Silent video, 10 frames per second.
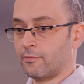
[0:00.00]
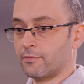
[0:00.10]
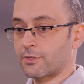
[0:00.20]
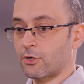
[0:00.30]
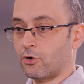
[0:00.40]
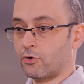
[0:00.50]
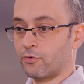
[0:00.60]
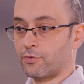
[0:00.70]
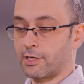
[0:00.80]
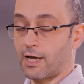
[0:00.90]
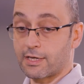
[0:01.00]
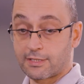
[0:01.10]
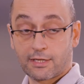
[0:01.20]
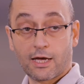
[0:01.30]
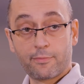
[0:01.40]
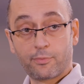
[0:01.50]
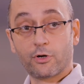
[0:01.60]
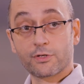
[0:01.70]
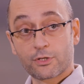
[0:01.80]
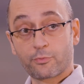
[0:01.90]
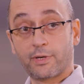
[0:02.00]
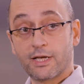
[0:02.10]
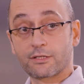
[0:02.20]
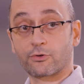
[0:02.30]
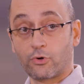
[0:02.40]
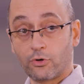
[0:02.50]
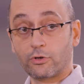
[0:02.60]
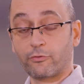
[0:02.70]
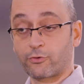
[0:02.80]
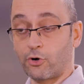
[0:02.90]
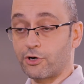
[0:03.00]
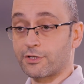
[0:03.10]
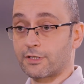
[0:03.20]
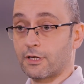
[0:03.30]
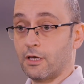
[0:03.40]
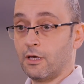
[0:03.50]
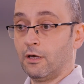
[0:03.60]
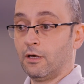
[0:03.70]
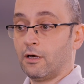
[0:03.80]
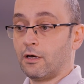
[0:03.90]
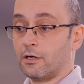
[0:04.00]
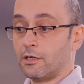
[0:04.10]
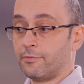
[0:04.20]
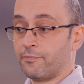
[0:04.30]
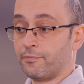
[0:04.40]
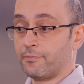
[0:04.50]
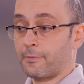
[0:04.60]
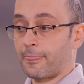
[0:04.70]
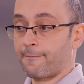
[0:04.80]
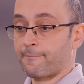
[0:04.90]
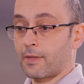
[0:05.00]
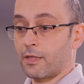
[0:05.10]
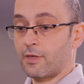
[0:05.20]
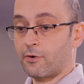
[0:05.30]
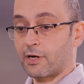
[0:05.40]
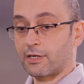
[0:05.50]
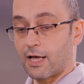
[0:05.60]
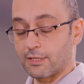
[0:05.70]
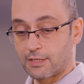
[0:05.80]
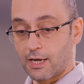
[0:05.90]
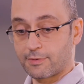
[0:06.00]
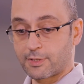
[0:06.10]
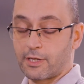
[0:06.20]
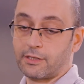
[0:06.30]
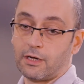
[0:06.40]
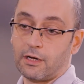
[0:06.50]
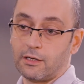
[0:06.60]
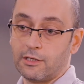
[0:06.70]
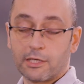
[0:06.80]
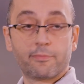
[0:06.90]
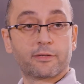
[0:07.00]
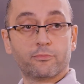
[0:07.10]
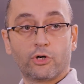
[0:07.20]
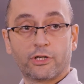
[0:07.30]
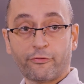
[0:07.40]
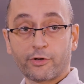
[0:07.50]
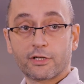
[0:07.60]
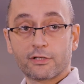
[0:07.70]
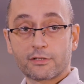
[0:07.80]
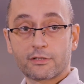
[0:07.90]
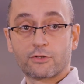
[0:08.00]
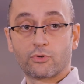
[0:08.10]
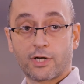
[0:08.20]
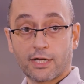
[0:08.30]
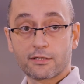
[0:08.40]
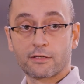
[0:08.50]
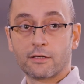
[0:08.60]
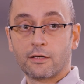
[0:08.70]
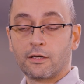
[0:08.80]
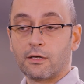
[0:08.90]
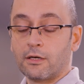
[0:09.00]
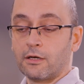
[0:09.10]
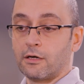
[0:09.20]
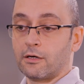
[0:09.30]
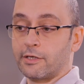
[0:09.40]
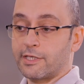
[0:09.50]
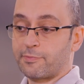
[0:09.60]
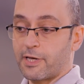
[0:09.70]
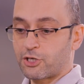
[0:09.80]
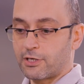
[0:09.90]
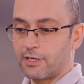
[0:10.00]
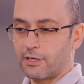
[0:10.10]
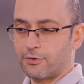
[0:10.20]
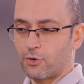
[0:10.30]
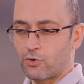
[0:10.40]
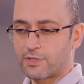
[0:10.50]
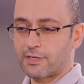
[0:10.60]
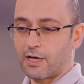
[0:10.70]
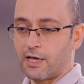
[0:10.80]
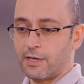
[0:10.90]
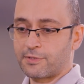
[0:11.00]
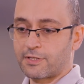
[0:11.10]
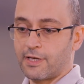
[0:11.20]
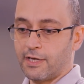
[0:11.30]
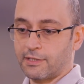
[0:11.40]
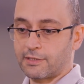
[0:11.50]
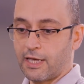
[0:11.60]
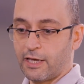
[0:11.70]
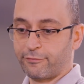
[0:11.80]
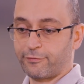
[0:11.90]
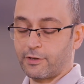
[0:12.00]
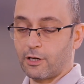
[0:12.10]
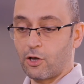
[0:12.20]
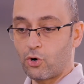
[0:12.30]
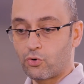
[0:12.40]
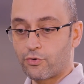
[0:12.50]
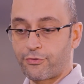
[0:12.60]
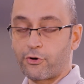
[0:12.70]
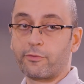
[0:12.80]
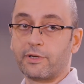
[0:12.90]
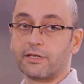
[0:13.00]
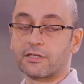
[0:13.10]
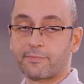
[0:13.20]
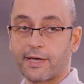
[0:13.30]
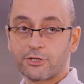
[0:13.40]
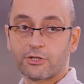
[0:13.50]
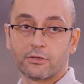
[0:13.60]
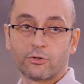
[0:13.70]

So the glass type also plays a role, of course. There are glass types that are a little bit more difficult to cut, especially those types that have a low thermal expansion